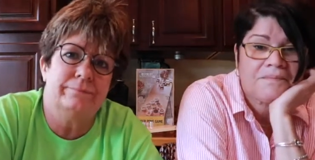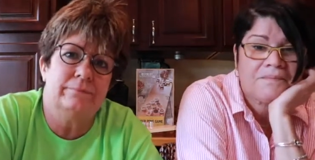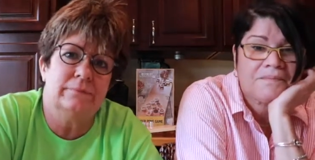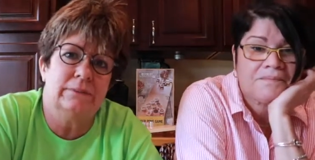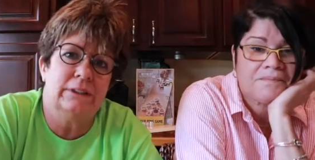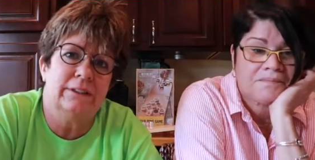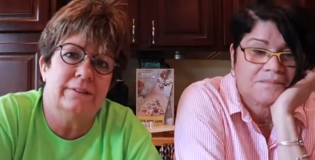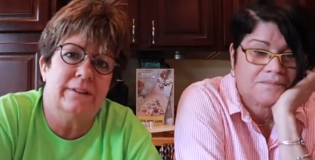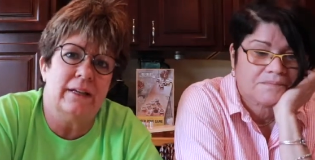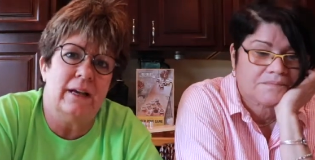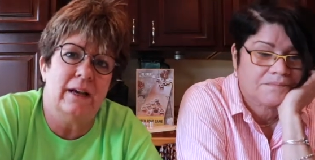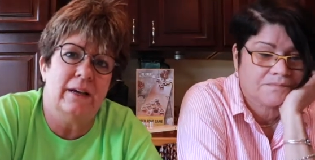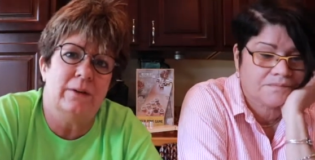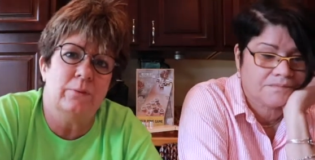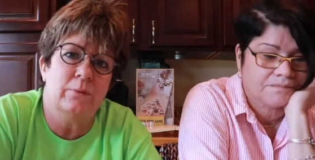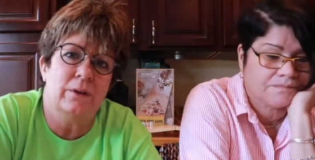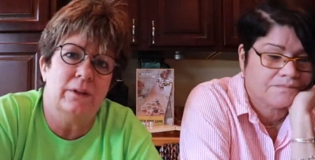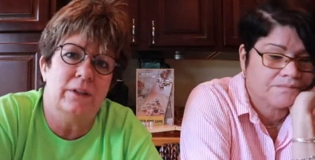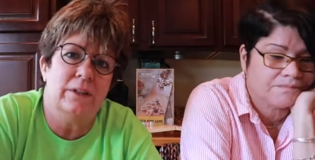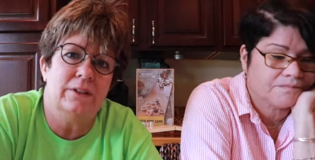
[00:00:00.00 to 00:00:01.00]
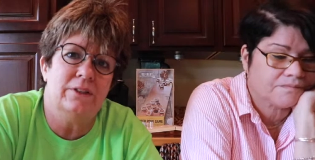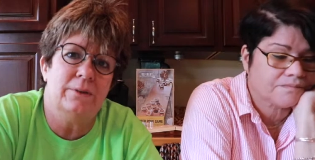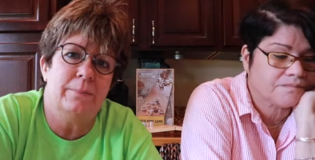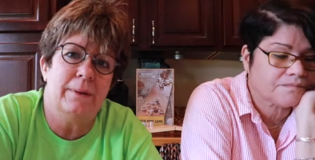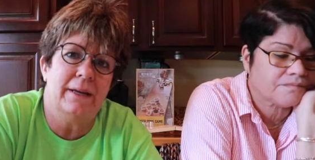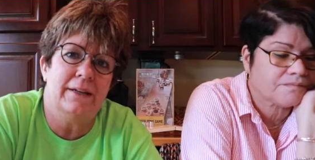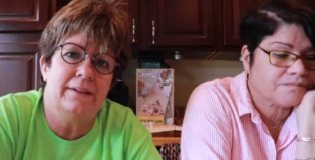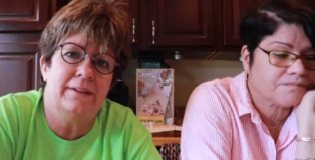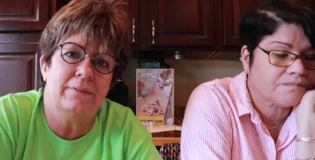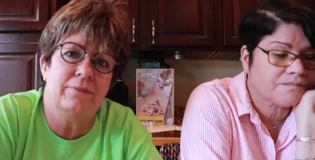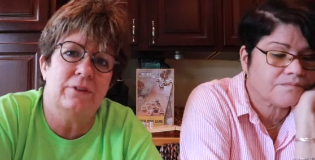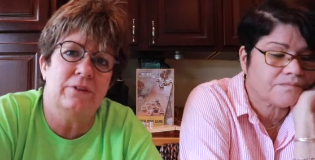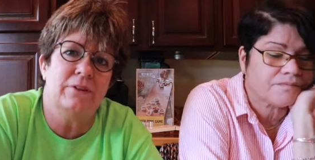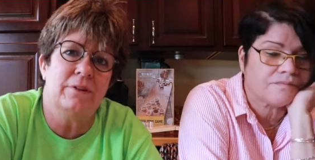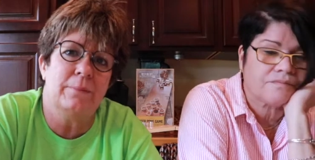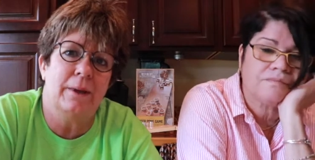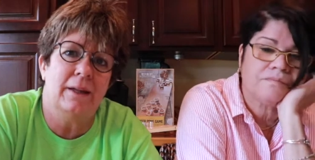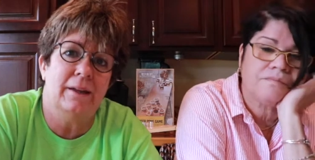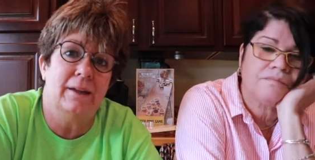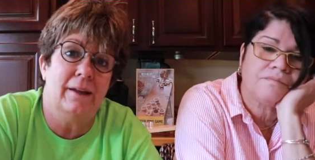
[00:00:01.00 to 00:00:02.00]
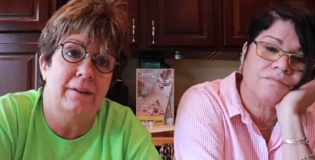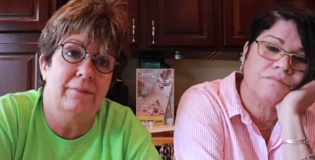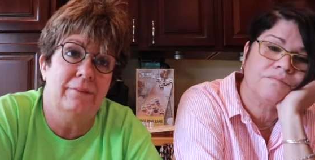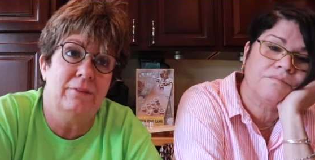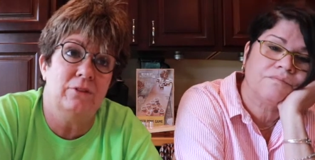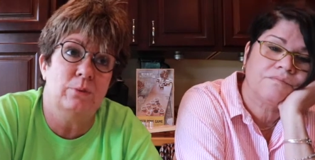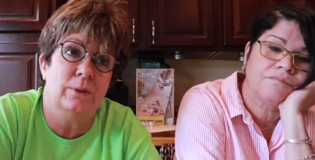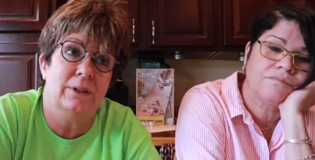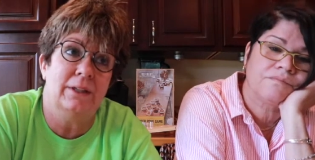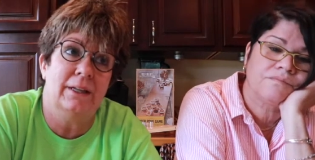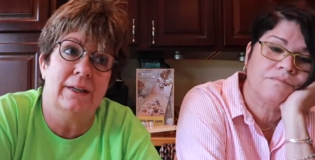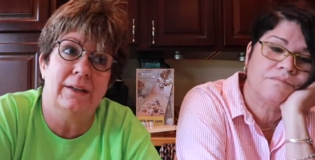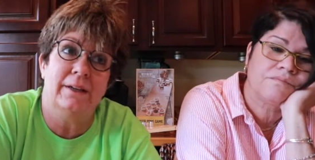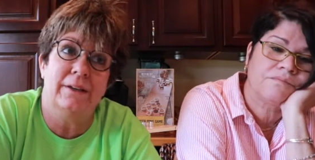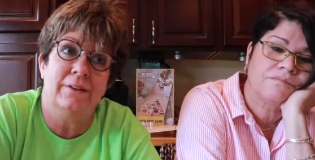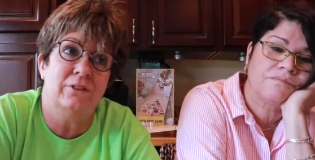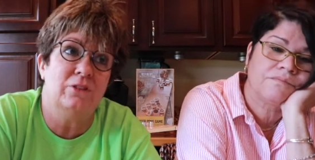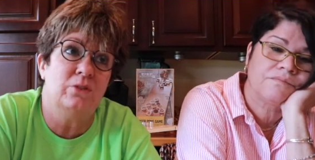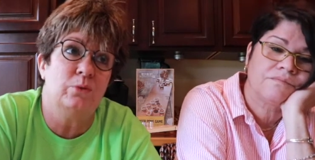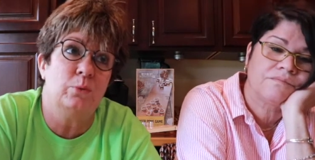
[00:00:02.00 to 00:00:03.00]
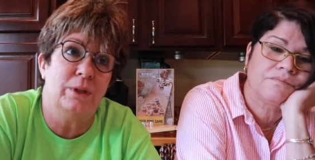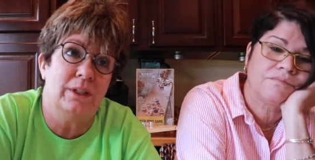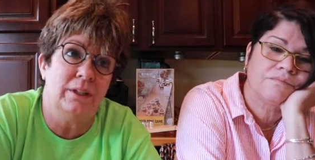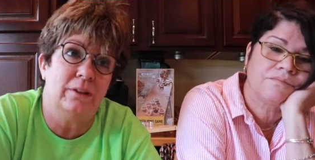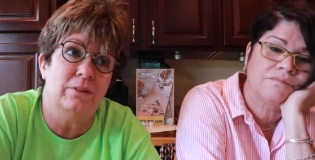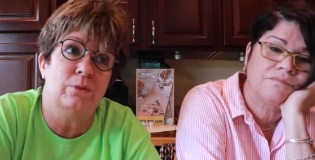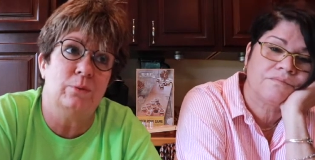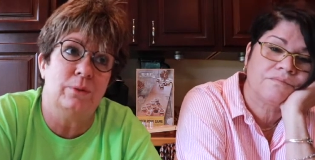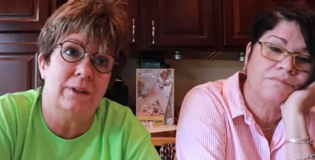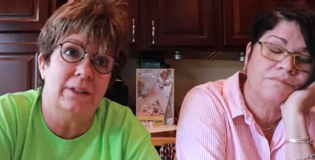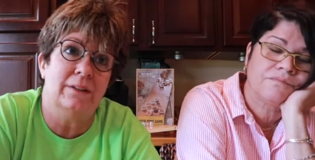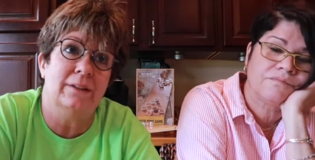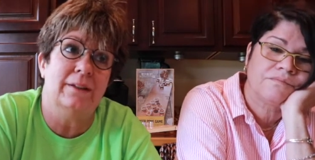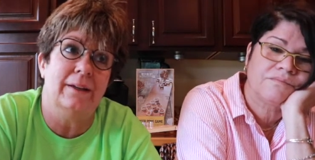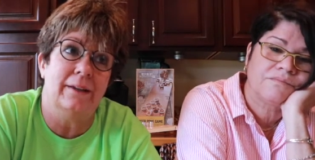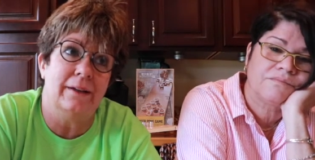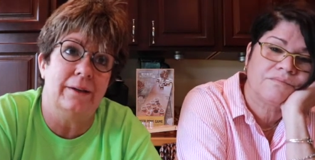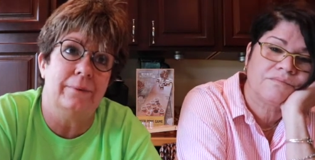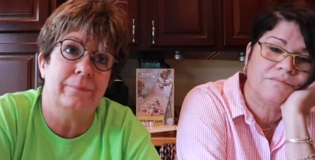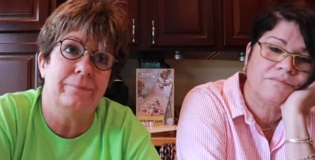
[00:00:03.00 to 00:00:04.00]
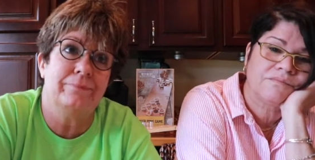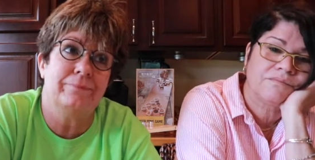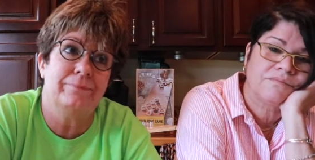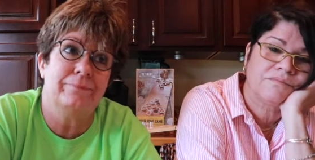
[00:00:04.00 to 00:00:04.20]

Speaker 1: Because I really, she made a difference in my life. Sweet lady. Sweet, sweet lady.